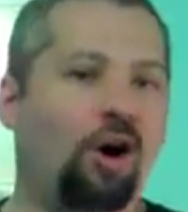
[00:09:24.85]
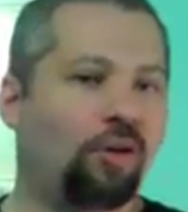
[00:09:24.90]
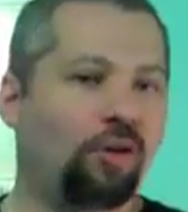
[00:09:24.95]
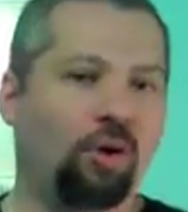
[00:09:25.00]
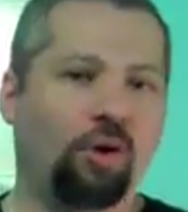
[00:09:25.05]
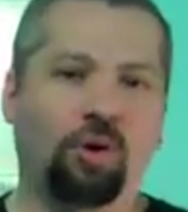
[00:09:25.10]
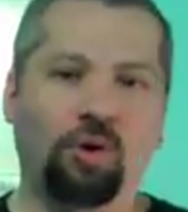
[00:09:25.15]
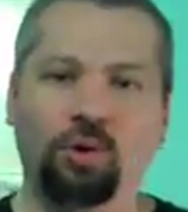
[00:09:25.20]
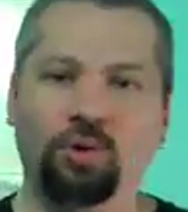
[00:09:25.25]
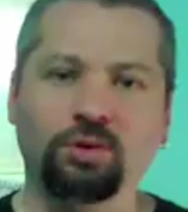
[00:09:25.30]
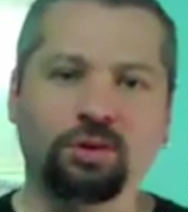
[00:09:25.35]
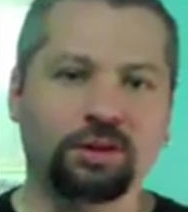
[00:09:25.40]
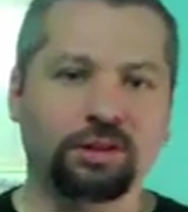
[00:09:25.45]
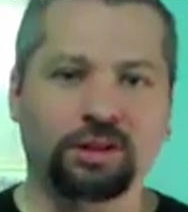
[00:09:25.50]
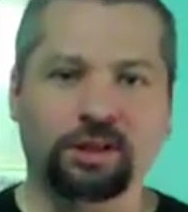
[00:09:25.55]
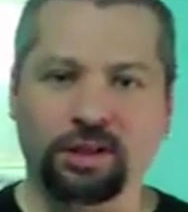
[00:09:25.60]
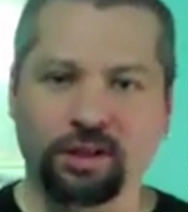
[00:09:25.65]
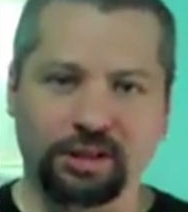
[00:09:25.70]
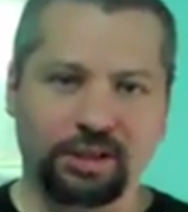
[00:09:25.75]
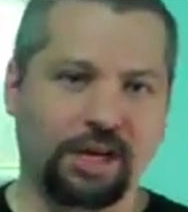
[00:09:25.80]
the whole
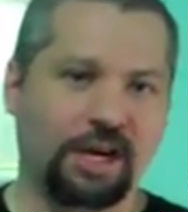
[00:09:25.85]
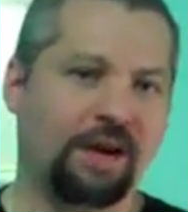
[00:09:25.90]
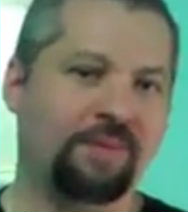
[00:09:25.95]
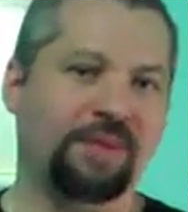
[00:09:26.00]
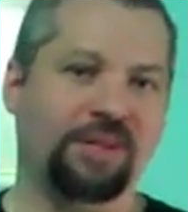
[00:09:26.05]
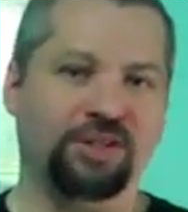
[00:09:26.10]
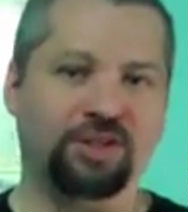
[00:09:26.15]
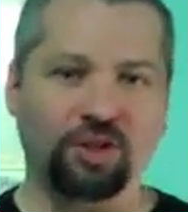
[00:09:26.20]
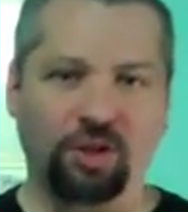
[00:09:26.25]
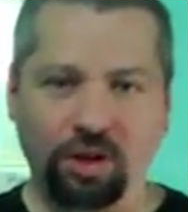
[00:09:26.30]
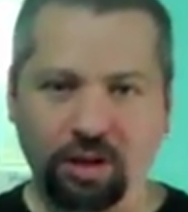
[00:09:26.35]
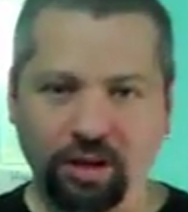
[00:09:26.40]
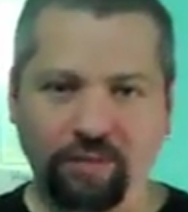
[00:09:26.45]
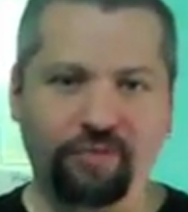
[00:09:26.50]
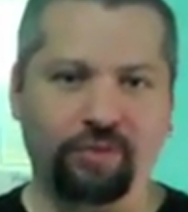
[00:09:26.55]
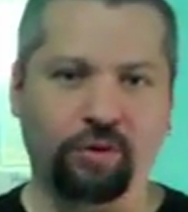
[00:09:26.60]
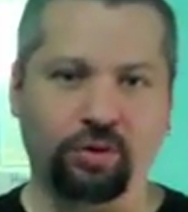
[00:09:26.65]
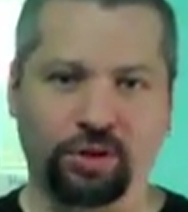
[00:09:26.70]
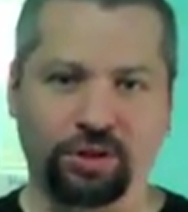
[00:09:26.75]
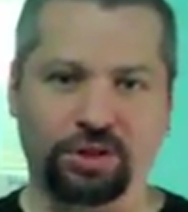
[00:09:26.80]
entire time, that's all I
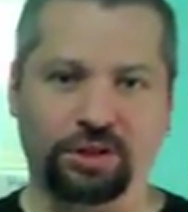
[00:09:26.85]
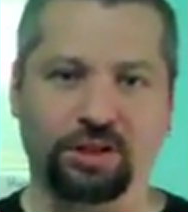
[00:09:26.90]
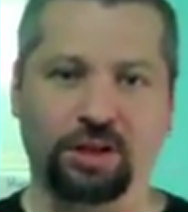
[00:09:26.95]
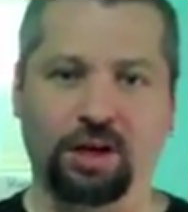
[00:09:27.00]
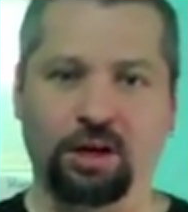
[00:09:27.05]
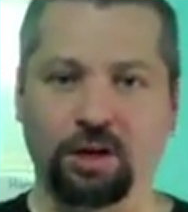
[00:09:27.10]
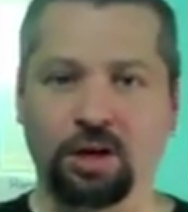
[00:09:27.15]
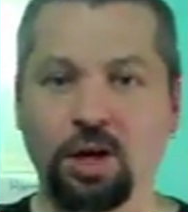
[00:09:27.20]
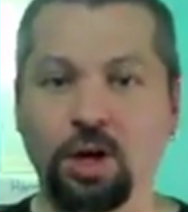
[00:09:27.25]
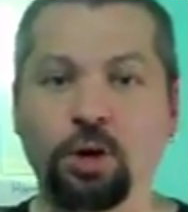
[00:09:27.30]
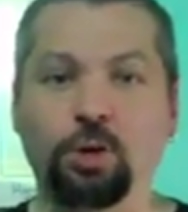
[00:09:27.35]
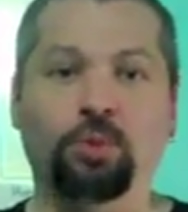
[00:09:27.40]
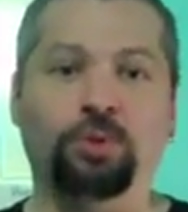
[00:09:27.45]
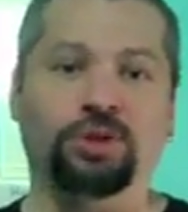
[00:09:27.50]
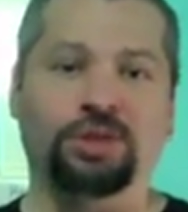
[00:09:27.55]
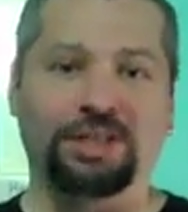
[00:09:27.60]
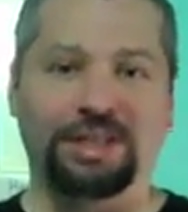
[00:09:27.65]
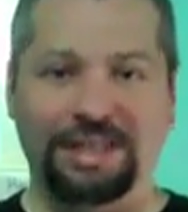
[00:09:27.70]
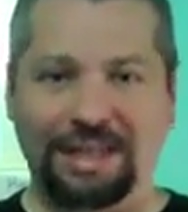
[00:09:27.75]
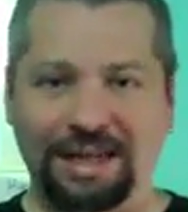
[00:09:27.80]
focused on,
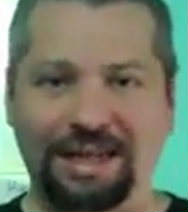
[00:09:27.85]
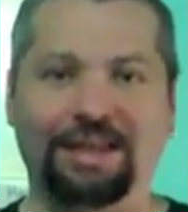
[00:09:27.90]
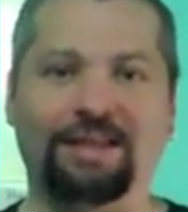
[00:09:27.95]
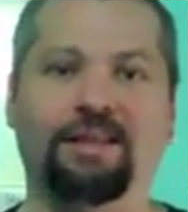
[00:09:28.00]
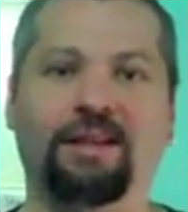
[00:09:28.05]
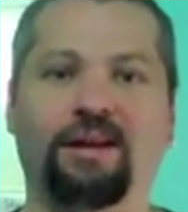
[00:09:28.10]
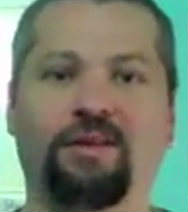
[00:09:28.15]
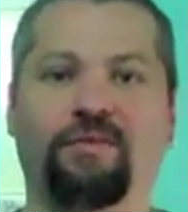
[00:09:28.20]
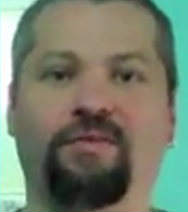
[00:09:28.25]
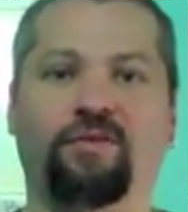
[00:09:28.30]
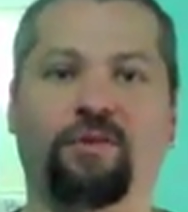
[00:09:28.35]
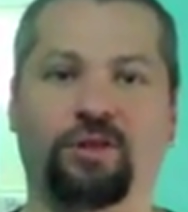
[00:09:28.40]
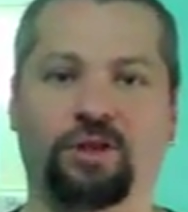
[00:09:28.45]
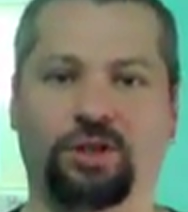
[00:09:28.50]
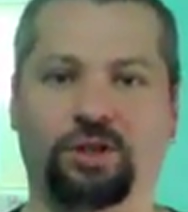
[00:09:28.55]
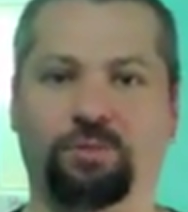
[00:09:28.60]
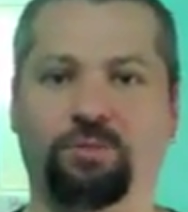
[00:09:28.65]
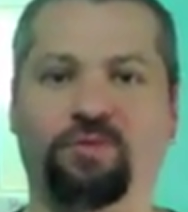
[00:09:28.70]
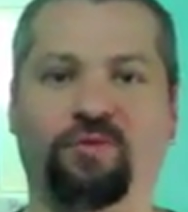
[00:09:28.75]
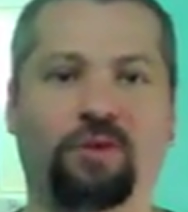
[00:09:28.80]
was getting that
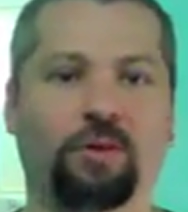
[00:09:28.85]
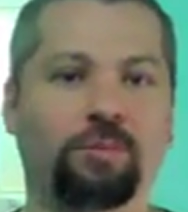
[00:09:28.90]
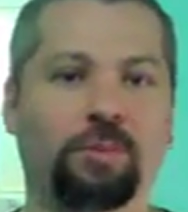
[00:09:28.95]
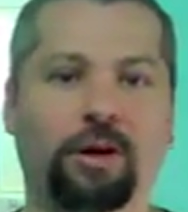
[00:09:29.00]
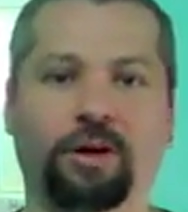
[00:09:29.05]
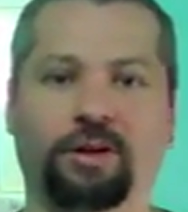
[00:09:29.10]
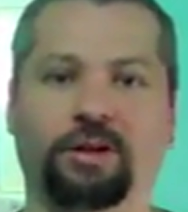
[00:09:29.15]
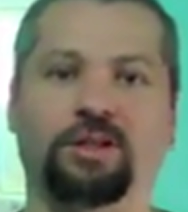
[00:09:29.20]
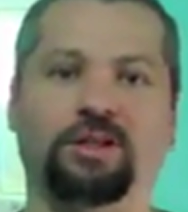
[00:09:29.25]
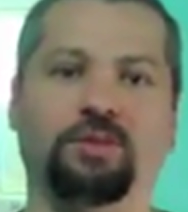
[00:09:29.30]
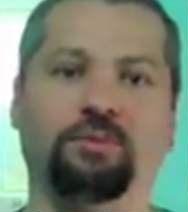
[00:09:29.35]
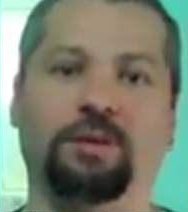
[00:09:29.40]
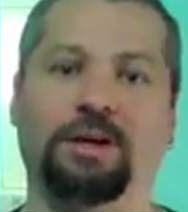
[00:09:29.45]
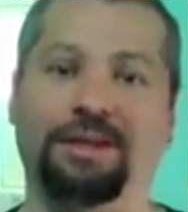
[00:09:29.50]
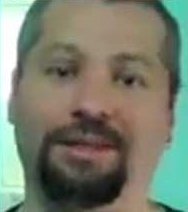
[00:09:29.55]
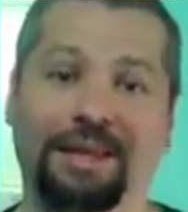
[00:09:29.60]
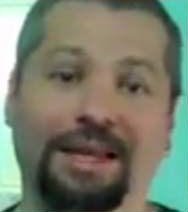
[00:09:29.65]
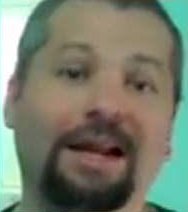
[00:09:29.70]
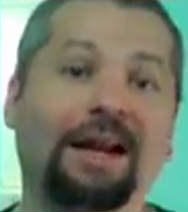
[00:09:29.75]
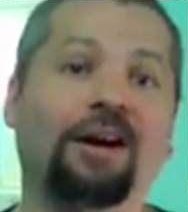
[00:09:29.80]
front parking
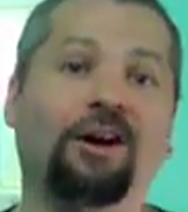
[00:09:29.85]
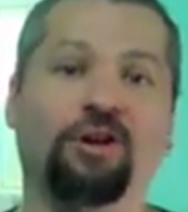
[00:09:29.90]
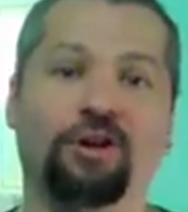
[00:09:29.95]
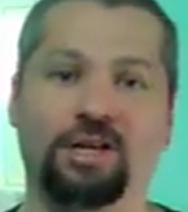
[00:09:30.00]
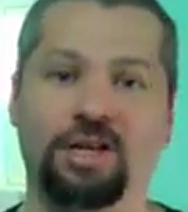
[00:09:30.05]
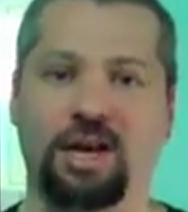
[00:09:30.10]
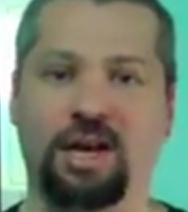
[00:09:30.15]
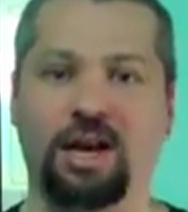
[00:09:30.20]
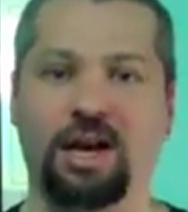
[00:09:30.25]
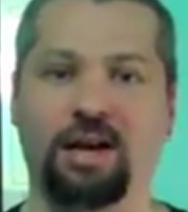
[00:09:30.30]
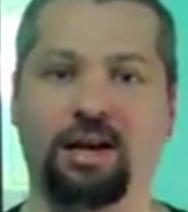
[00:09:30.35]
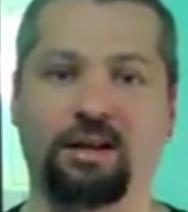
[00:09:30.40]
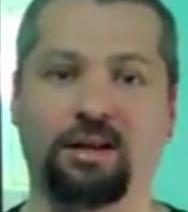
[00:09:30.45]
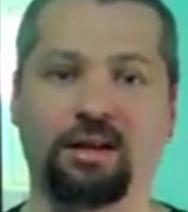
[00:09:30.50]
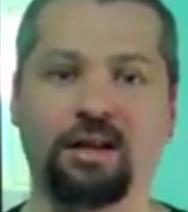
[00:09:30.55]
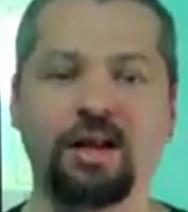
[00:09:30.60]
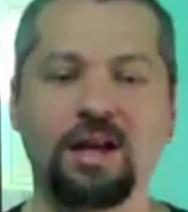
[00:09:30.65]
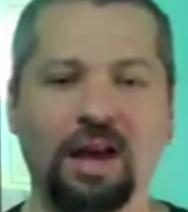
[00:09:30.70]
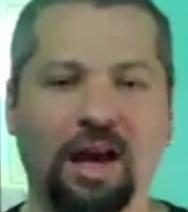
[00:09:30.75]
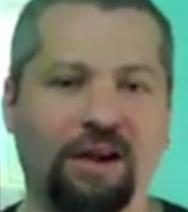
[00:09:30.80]
spot, that I already had
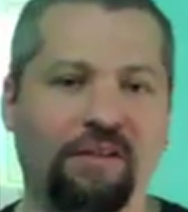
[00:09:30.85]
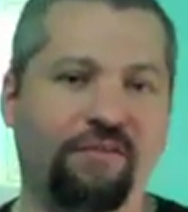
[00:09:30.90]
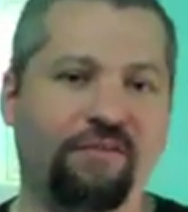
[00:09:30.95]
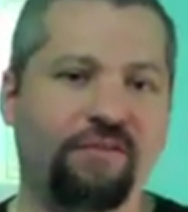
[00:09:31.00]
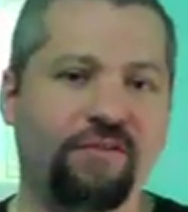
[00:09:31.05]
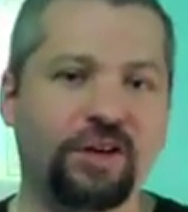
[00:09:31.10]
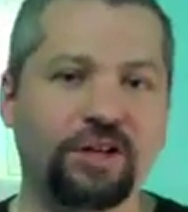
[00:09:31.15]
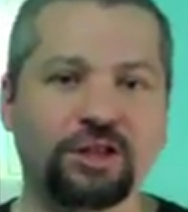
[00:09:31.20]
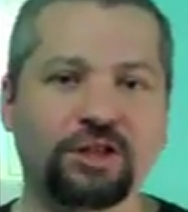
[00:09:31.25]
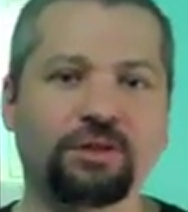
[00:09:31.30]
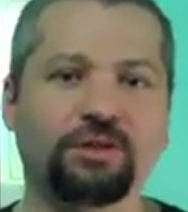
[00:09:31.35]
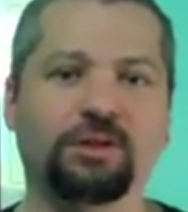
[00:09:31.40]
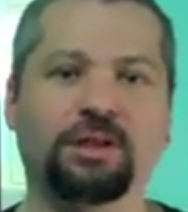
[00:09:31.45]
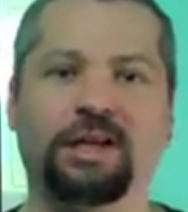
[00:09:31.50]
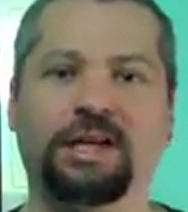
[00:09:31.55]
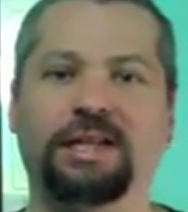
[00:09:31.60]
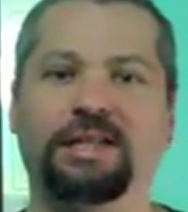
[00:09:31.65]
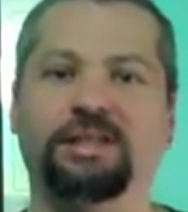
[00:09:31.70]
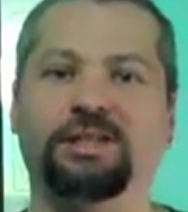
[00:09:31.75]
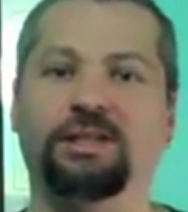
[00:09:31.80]
it. I
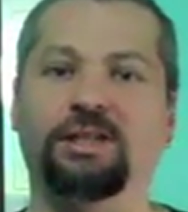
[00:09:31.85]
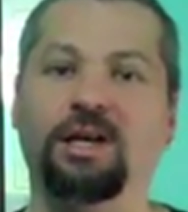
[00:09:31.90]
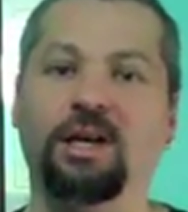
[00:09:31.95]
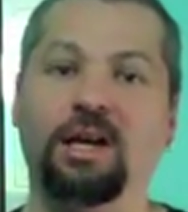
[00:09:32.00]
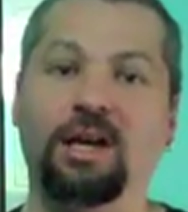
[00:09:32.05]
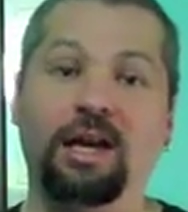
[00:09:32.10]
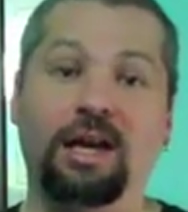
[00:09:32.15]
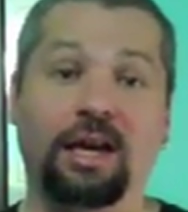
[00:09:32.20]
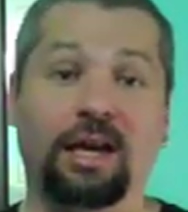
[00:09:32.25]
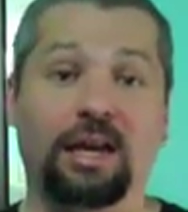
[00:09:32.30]
visualized